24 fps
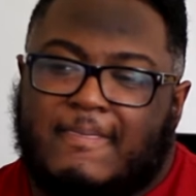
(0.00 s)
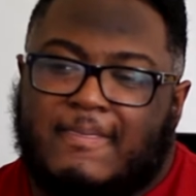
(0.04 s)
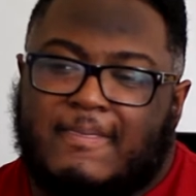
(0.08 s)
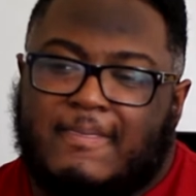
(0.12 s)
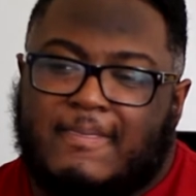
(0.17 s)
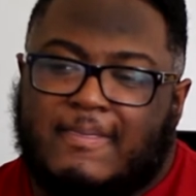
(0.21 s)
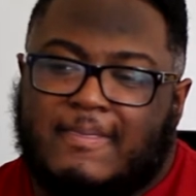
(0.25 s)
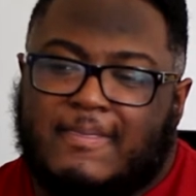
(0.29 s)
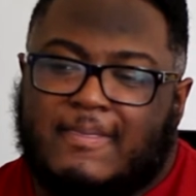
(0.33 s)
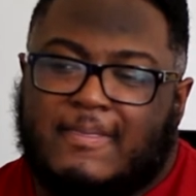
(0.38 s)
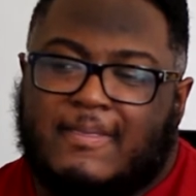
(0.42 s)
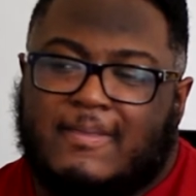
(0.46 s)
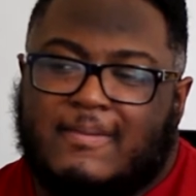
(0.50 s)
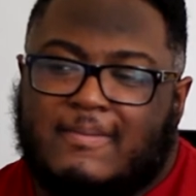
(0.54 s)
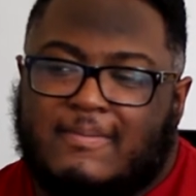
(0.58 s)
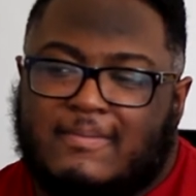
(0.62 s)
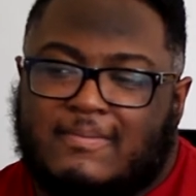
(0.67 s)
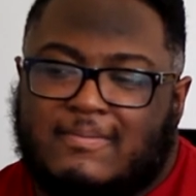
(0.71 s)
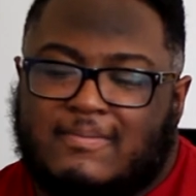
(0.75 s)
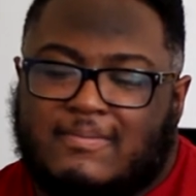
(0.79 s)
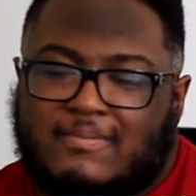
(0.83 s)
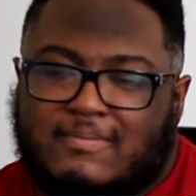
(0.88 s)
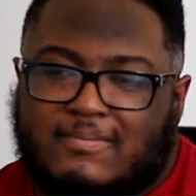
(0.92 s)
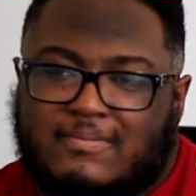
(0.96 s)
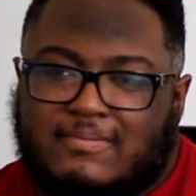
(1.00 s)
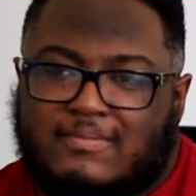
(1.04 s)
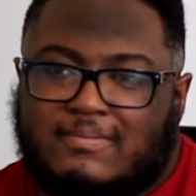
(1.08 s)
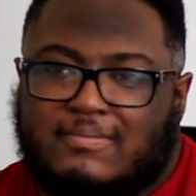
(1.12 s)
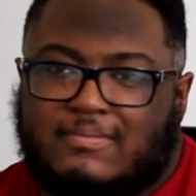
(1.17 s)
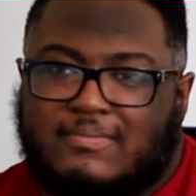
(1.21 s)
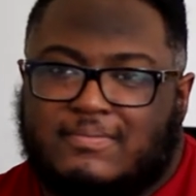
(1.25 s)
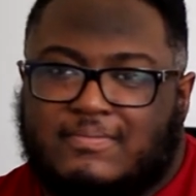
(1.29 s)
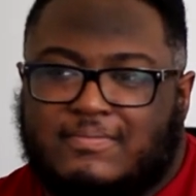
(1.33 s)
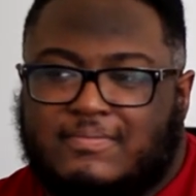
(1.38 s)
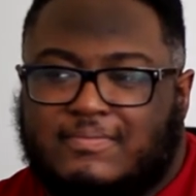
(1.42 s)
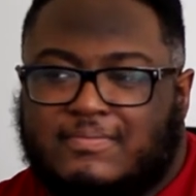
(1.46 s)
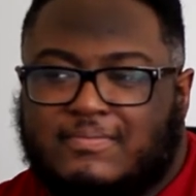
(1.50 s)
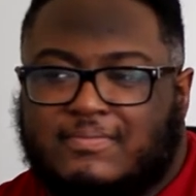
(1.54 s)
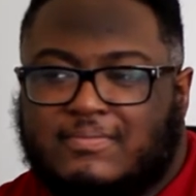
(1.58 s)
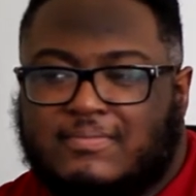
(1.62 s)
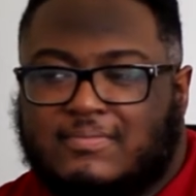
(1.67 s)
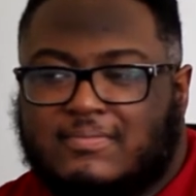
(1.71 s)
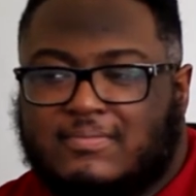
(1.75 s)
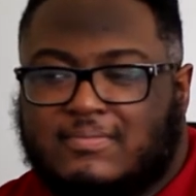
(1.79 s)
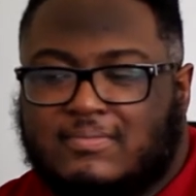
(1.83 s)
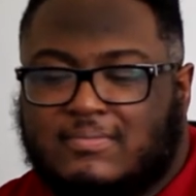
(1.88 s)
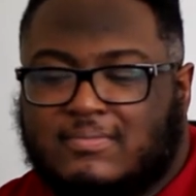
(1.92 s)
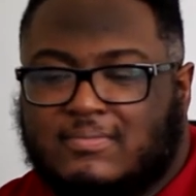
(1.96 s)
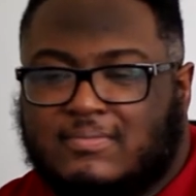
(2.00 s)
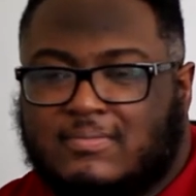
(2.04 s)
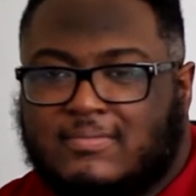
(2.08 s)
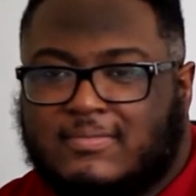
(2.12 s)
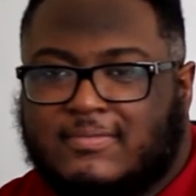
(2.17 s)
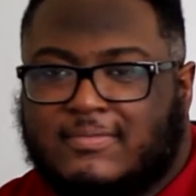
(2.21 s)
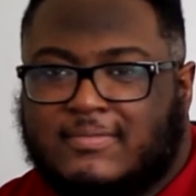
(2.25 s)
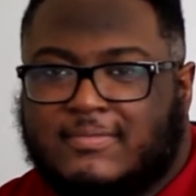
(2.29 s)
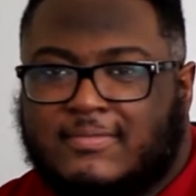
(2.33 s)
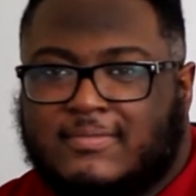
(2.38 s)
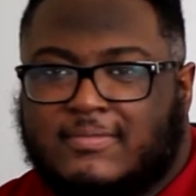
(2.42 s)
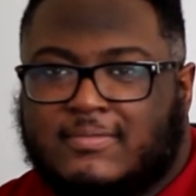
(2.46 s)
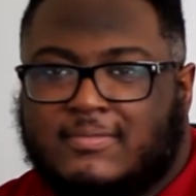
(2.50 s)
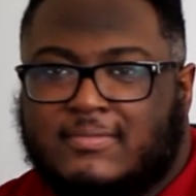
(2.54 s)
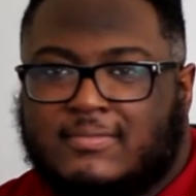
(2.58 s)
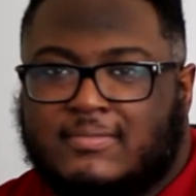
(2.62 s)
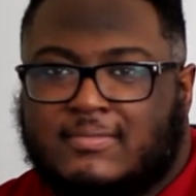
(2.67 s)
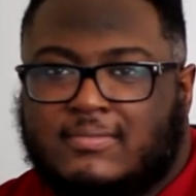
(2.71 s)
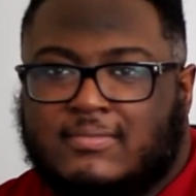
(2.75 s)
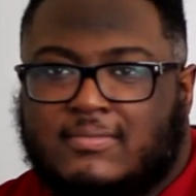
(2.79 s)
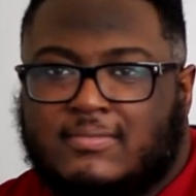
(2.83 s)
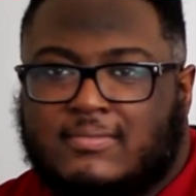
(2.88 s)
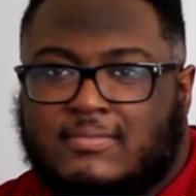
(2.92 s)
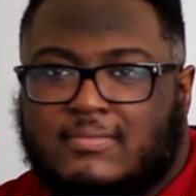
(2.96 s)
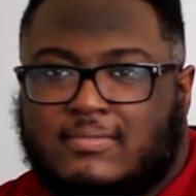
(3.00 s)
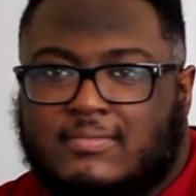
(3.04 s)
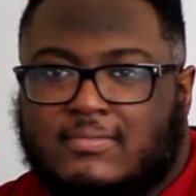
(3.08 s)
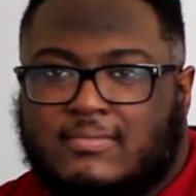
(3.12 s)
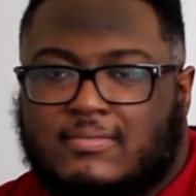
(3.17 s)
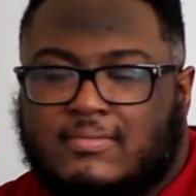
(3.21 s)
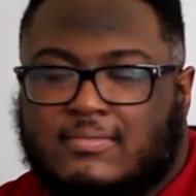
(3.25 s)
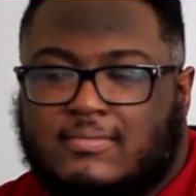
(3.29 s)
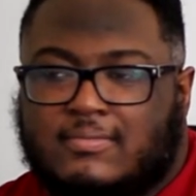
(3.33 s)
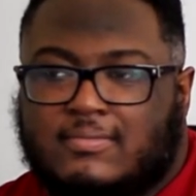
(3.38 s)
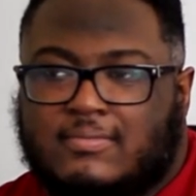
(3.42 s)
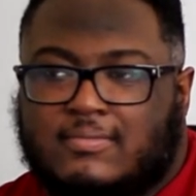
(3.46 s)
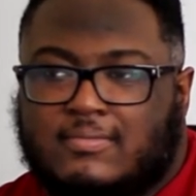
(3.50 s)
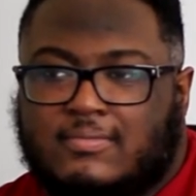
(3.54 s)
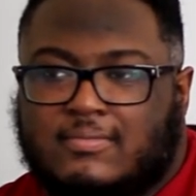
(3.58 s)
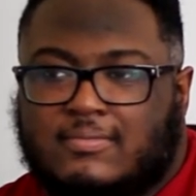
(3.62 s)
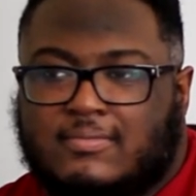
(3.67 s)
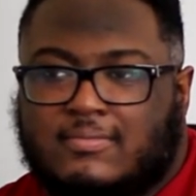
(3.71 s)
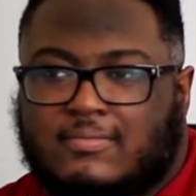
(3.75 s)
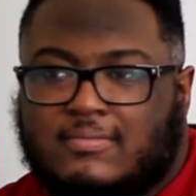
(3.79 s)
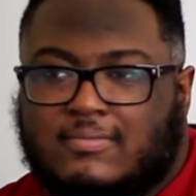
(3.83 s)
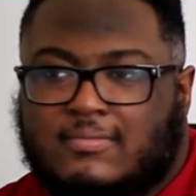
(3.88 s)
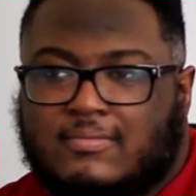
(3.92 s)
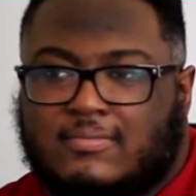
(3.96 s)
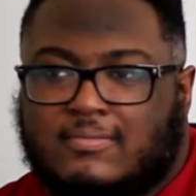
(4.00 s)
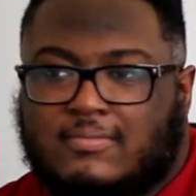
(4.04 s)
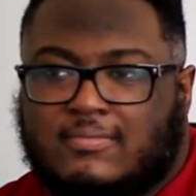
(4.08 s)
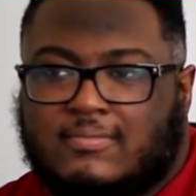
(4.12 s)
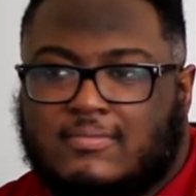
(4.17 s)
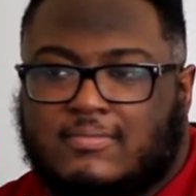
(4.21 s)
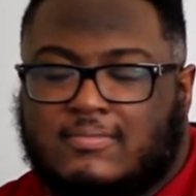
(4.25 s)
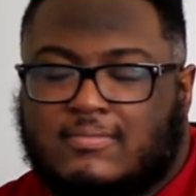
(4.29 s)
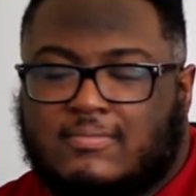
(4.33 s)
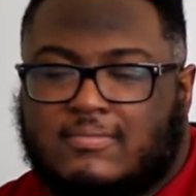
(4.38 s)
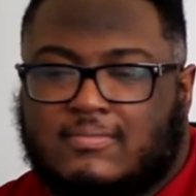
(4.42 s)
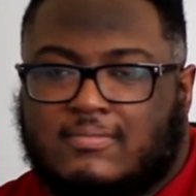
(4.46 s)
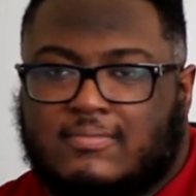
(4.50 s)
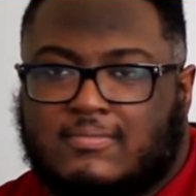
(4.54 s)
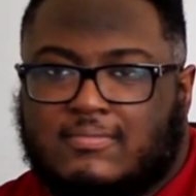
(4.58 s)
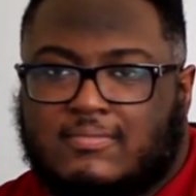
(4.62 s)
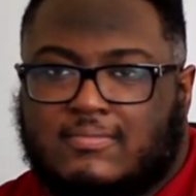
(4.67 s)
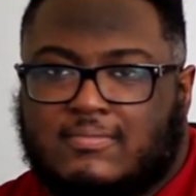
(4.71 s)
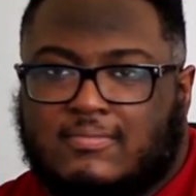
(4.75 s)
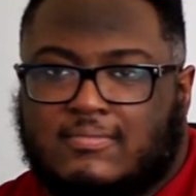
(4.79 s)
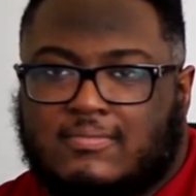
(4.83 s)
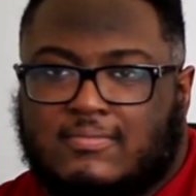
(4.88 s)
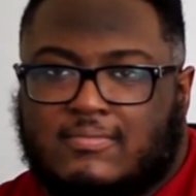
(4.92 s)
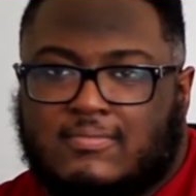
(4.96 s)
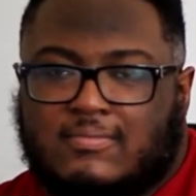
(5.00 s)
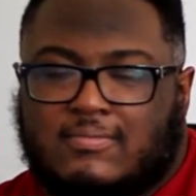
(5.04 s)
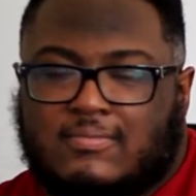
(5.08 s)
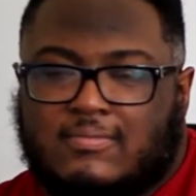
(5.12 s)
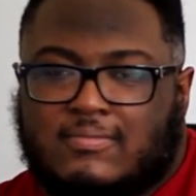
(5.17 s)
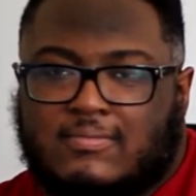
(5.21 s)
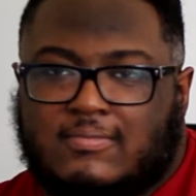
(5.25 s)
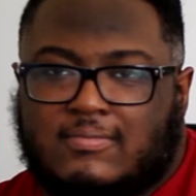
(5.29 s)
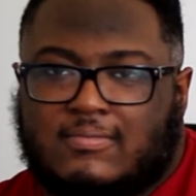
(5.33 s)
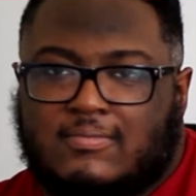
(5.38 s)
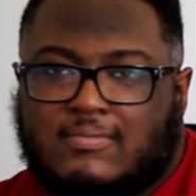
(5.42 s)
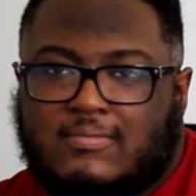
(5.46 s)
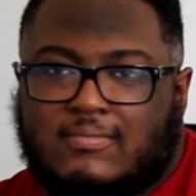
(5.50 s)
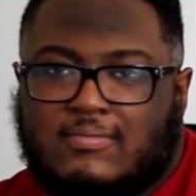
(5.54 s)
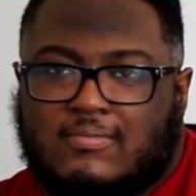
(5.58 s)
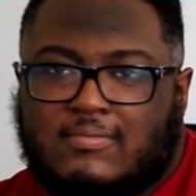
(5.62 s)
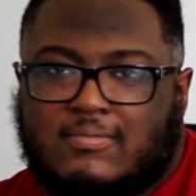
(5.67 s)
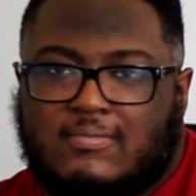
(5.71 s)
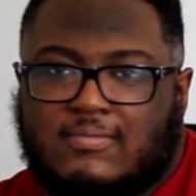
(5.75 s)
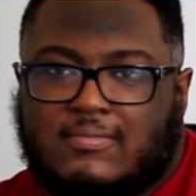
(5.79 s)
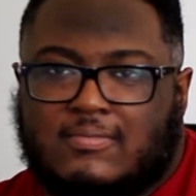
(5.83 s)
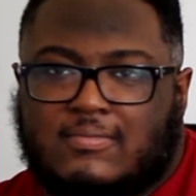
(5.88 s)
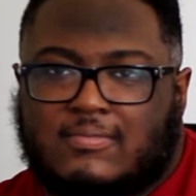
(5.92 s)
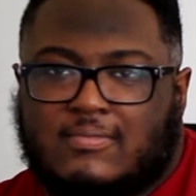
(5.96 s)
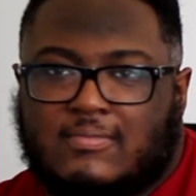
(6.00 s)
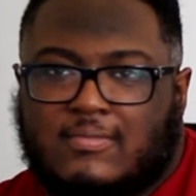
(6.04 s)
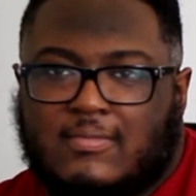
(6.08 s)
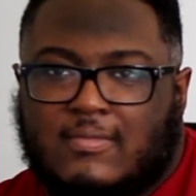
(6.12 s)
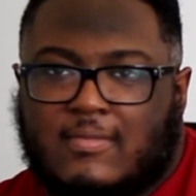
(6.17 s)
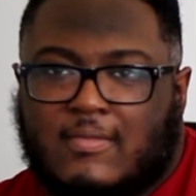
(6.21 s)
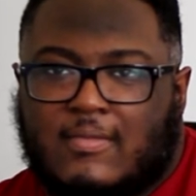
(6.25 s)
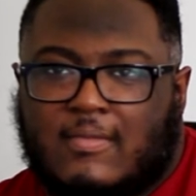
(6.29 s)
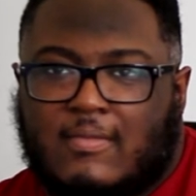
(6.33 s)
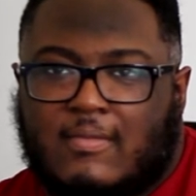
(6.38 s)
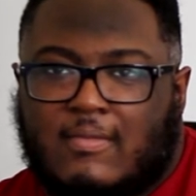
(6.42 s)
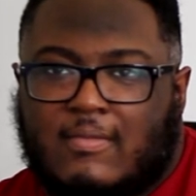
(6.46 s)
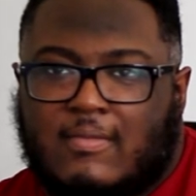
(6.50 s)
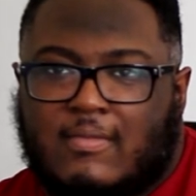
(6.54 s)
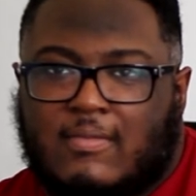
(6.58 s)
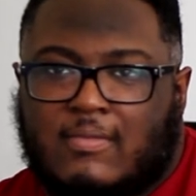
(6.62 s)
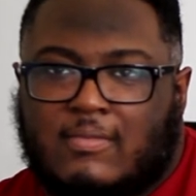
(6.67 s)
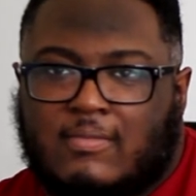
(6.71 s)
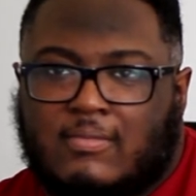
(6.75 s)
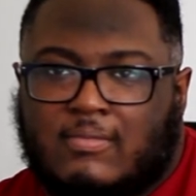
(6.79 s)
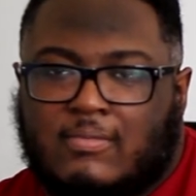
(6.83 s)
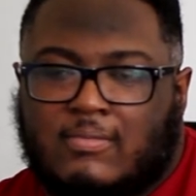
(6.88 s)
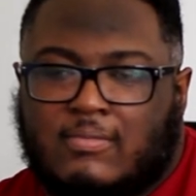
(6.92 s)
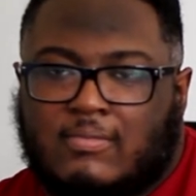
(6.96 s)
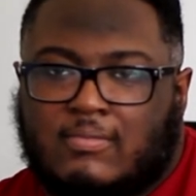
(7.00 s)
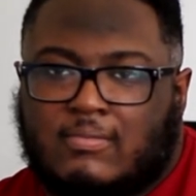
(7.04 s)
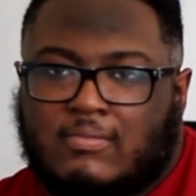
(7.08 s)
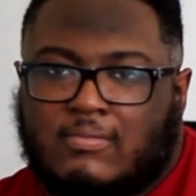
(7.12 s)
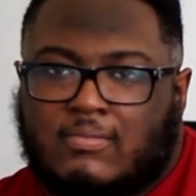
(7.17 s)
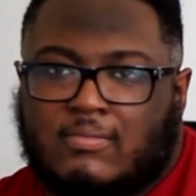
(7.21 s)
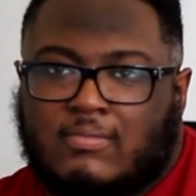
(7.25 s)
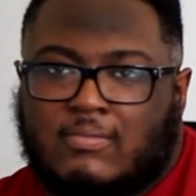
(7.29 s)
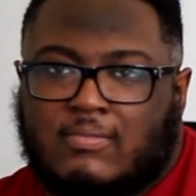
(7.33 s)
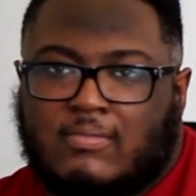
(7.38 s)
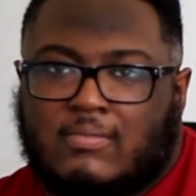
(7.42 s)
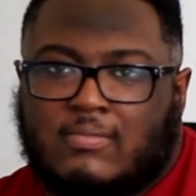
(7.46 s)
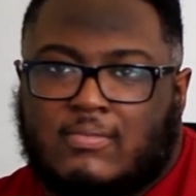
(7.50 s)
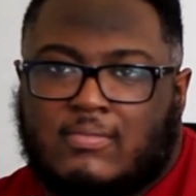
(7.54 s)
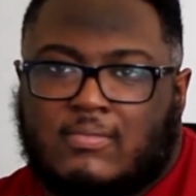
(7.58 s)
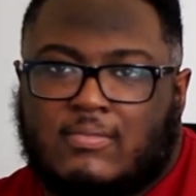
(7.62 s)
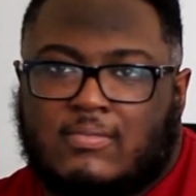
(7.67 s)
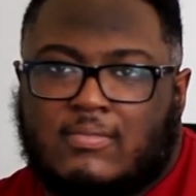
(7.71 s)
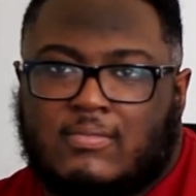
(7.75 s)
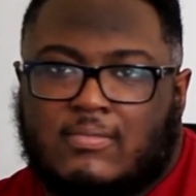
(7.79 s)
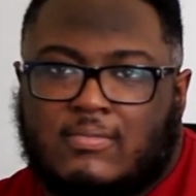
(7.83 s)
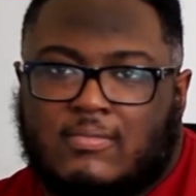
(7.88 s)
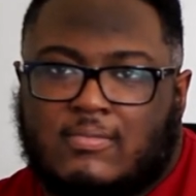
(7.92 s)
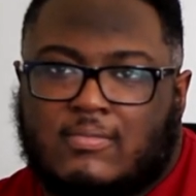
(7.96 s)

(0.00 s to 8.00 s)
No words are spoken by the person on screen.